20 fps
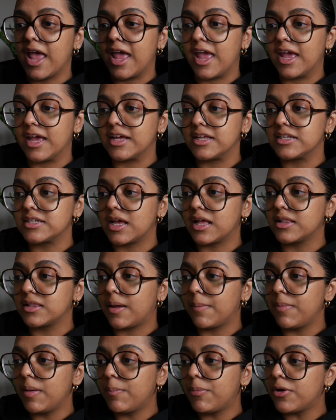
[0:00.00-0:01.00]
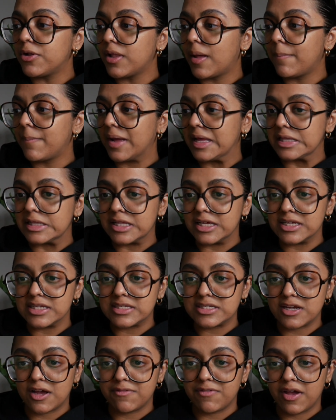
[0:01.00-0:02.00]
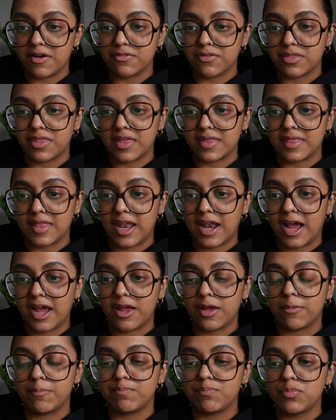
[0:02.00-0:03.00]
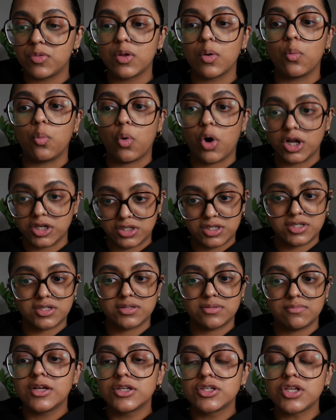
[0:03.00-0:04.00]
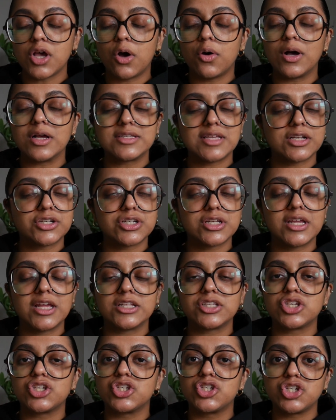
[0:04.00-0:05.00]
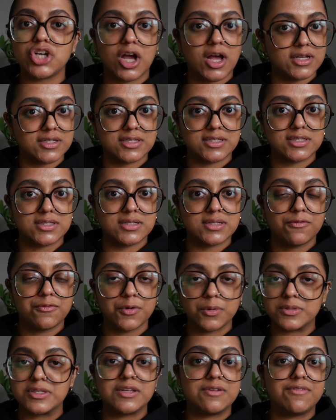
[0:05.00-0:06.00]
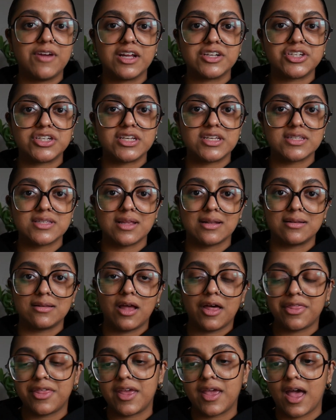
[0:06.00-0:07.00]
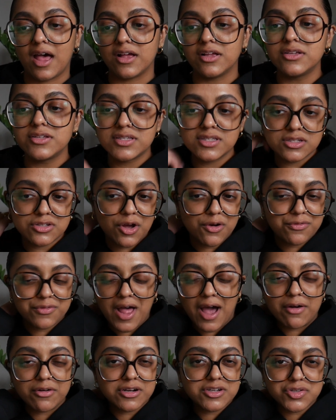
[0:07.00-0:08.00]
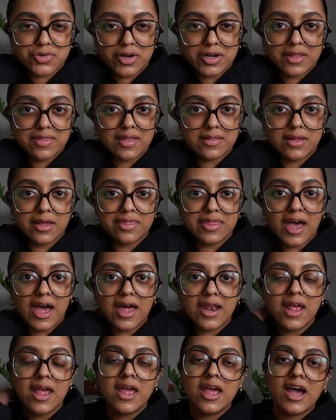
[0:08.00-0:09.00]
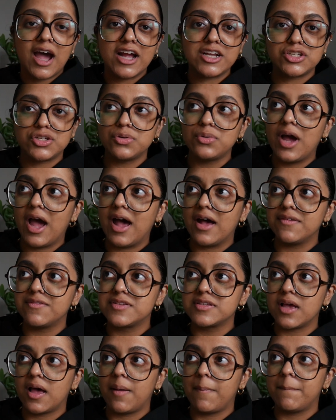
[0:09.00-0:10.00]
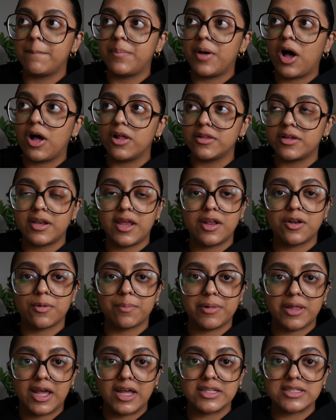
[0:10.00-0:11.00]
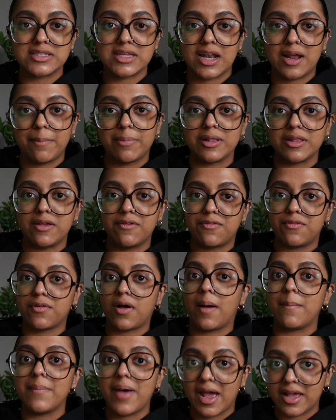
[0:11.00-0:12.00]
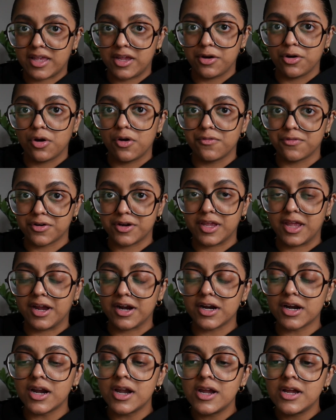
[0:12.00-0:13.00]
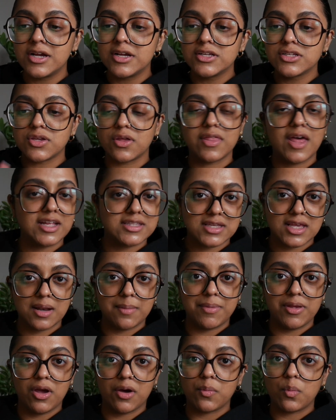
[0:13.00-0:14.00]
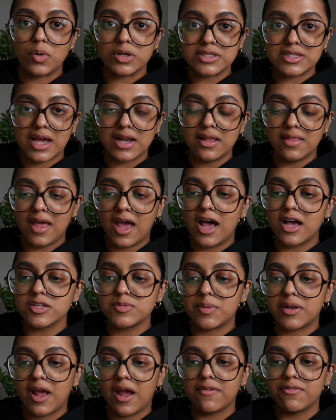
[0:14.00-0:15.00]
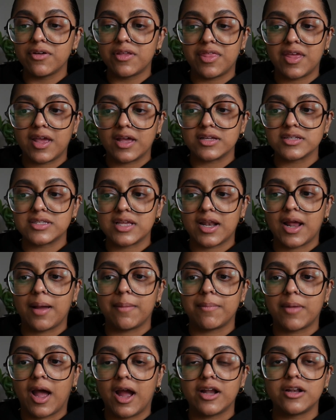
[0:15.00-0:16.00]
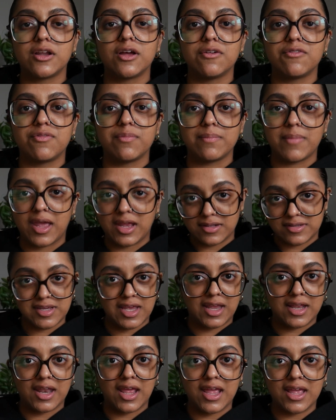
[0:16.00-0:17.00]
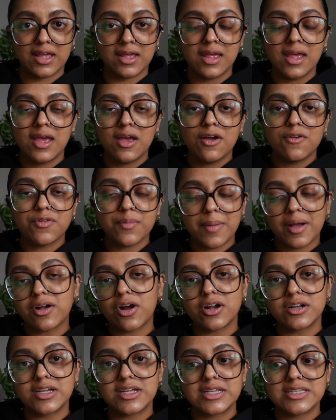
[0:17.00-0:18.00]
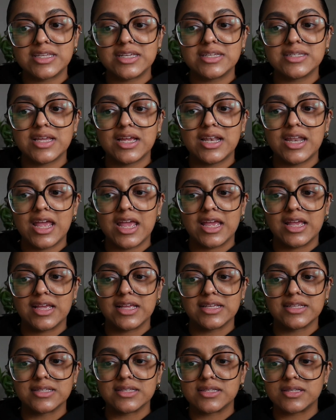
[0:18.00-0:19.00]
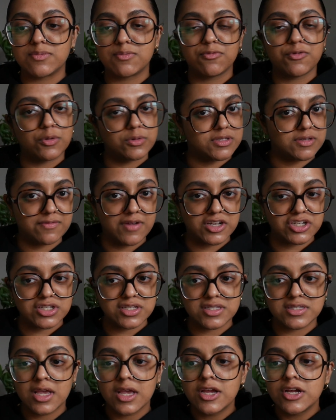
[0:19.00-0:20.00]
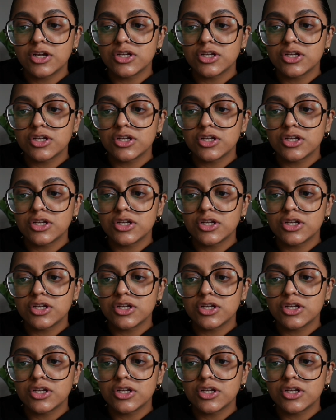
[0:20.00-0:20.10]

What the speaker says: And let me pull up my list of everything that I want. So essentially it's just fruits and veggies, nothing else, no flowers or anything like that. I do have some pollinator plants that I believe come back year over year, so that's gonna be on one side of the house, but everything else that I'm kind of maintaining for my gardening season is fruits and veggies.